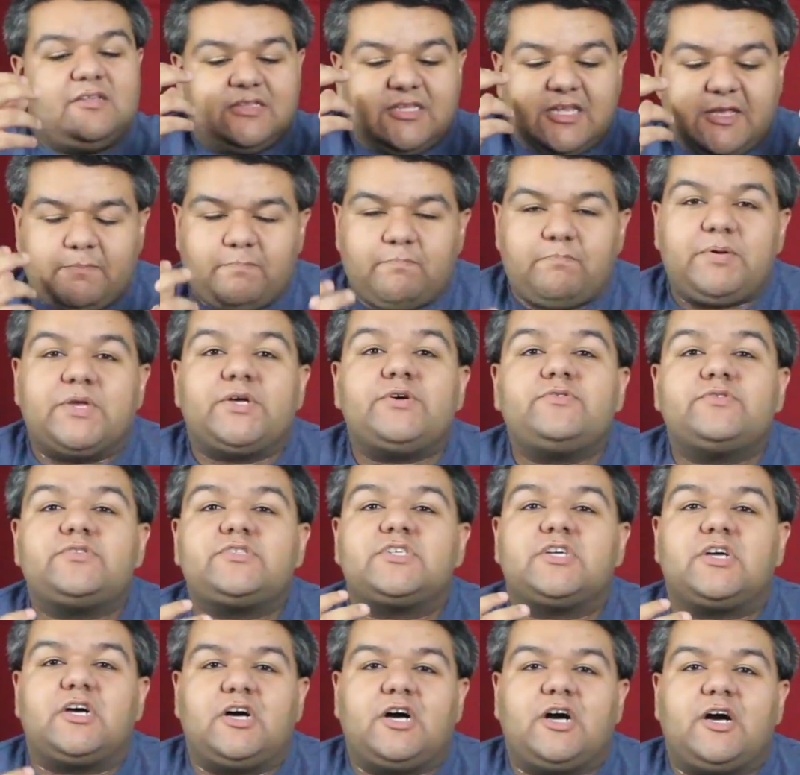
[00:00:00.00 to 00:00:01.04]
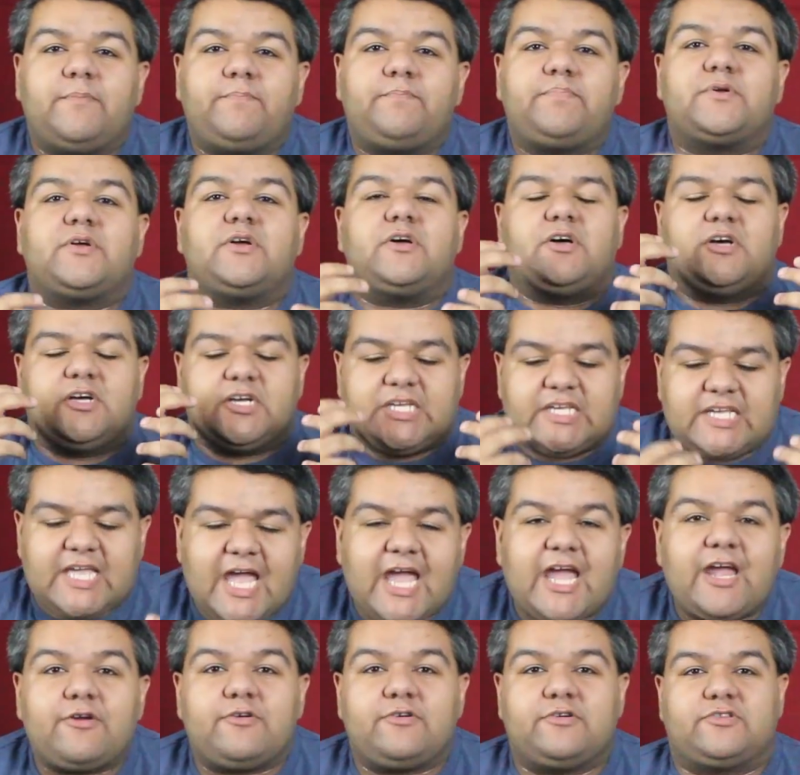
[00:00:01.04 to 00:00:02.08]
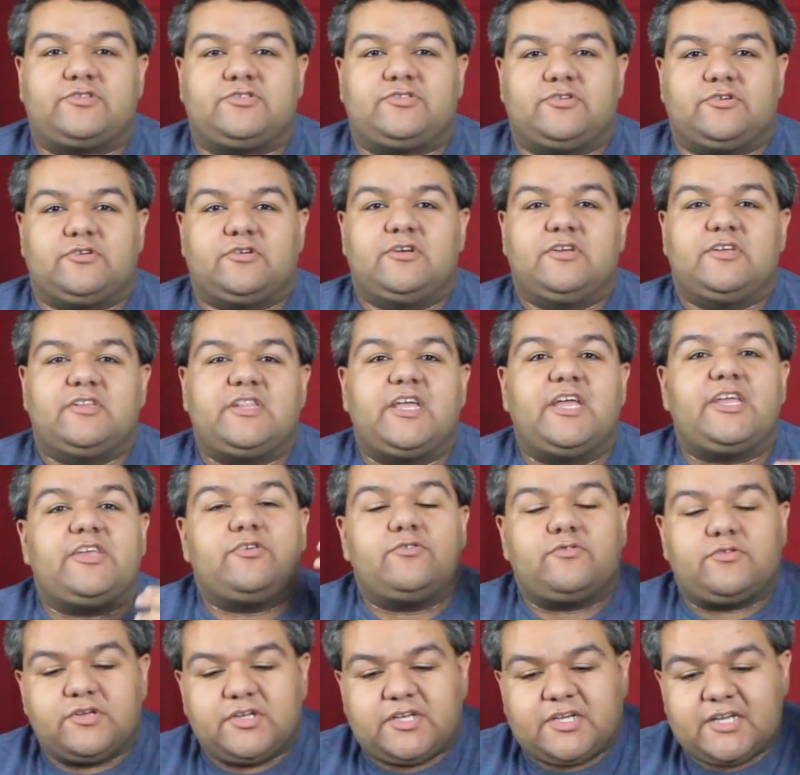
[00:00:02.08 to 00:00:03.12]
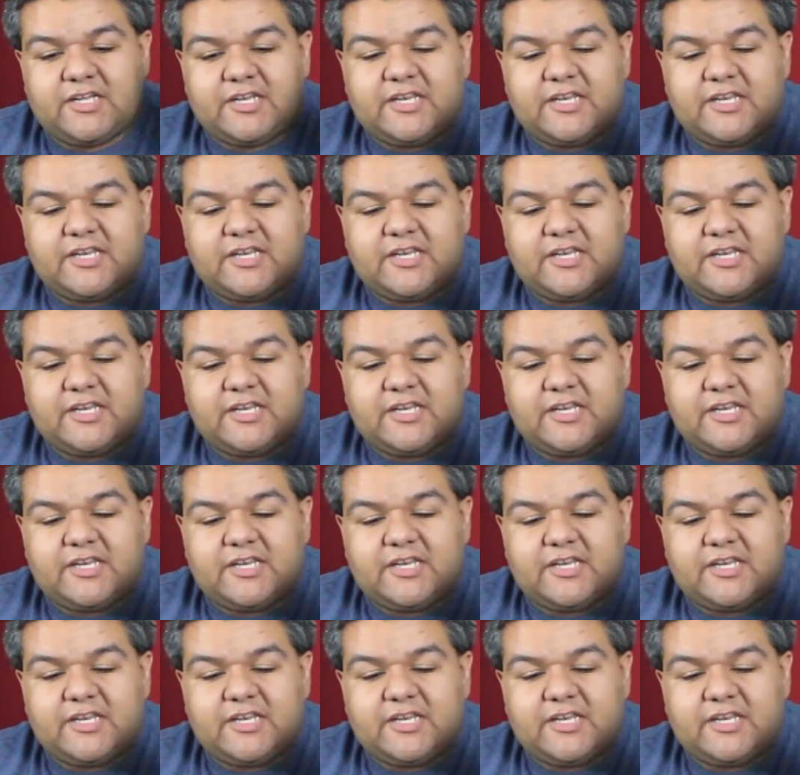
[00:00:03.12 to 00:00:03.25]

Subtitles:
They built up a character that you could